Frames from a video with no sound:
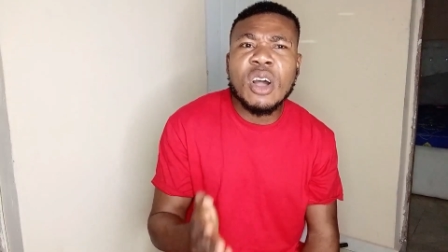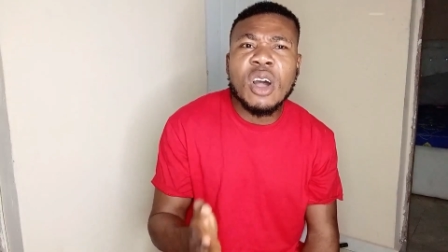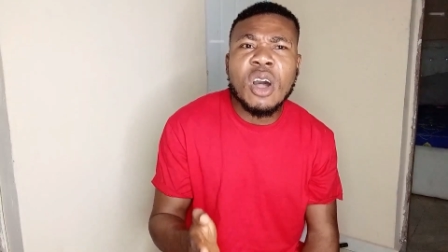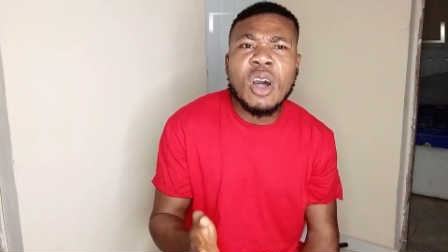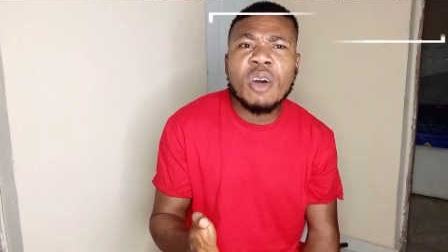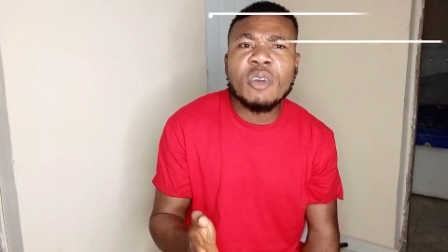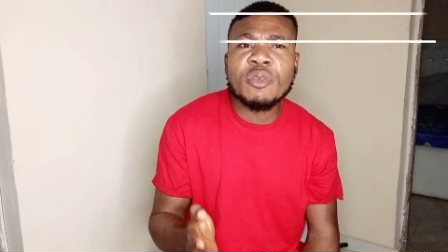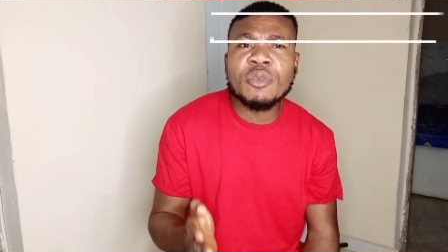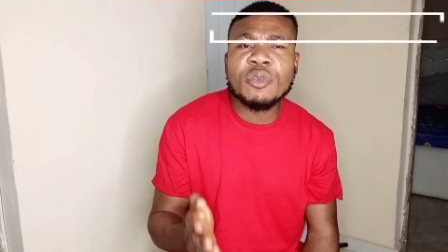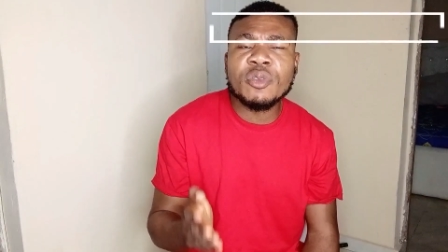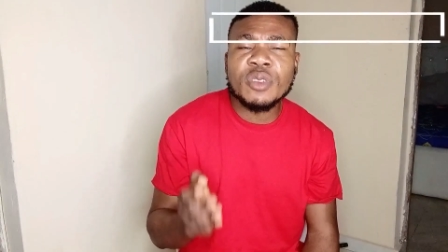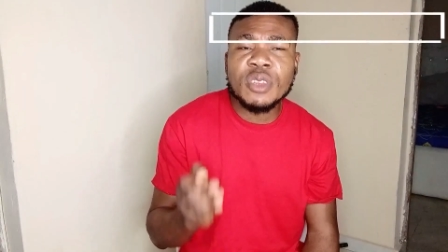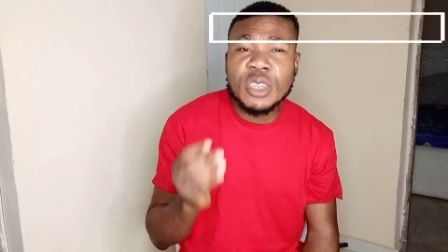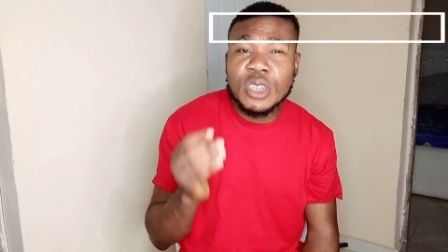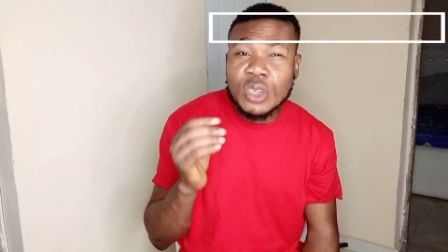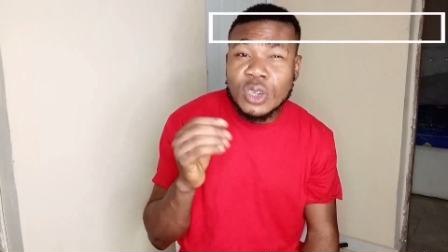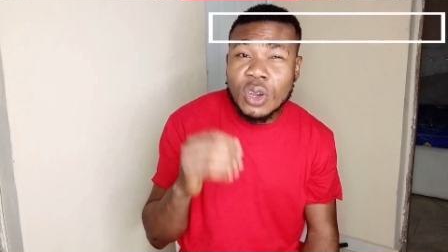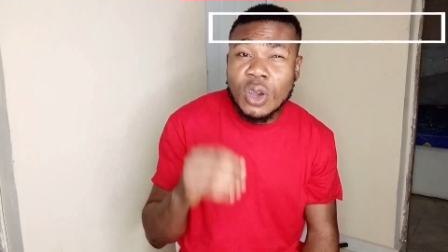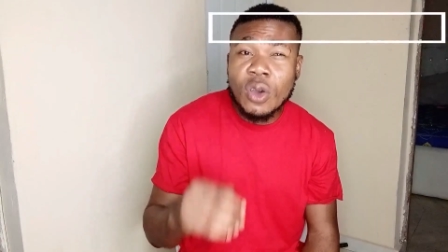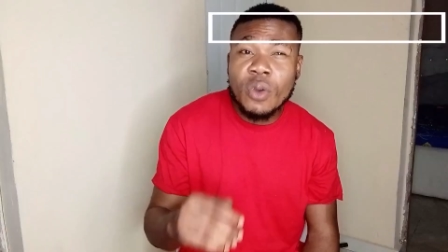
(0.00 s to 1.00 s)
of
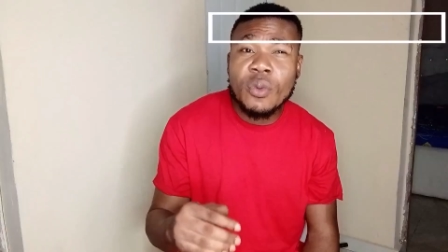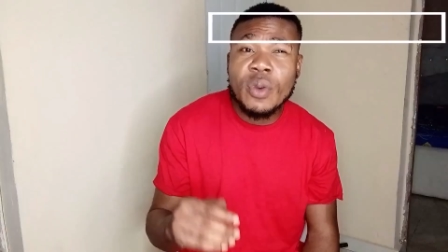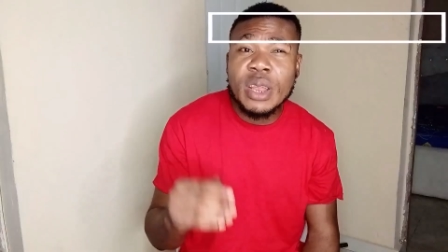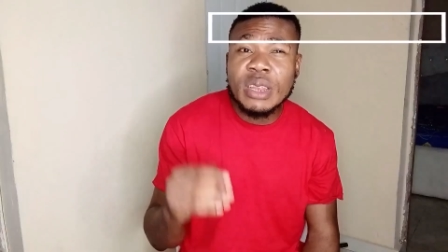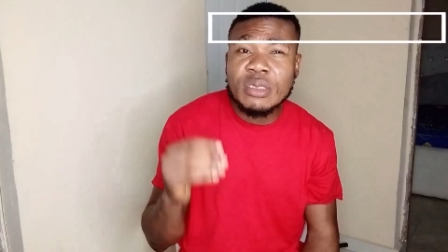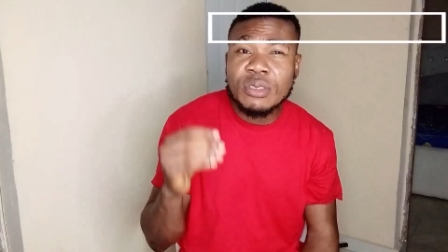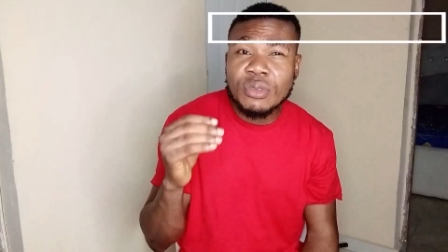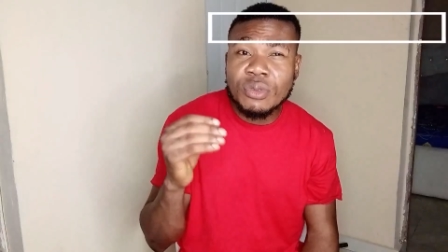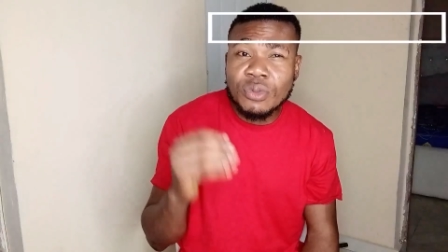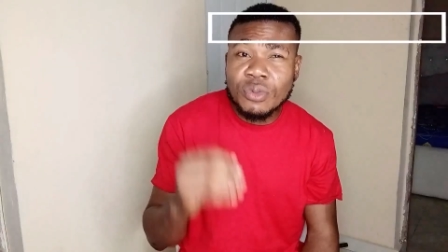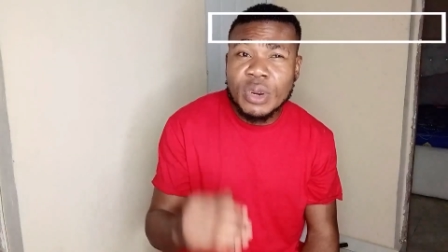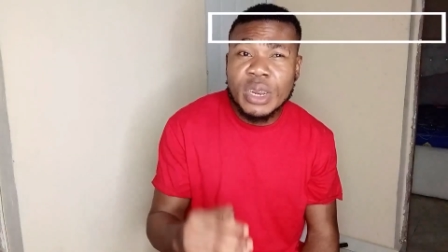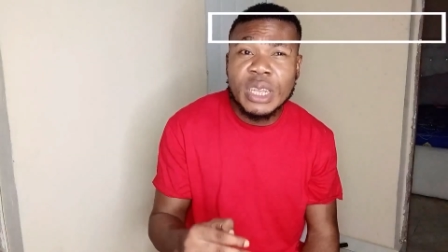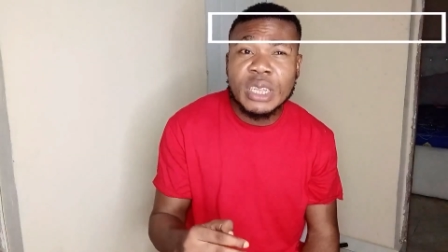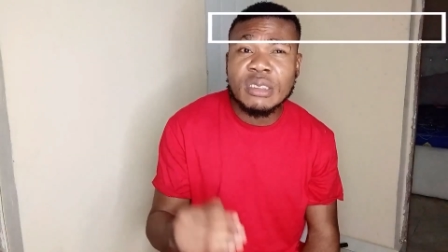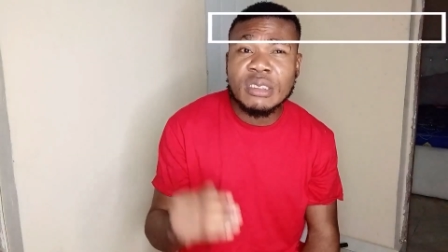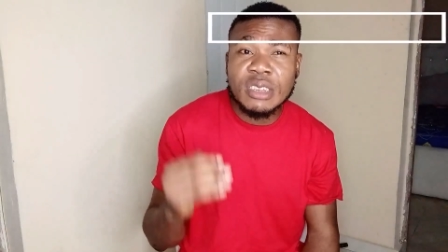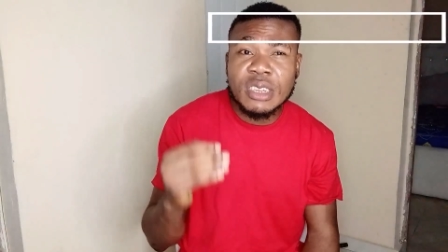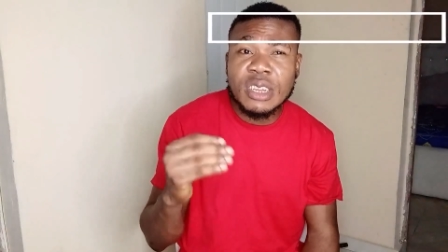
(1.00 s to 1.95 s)
the current rate,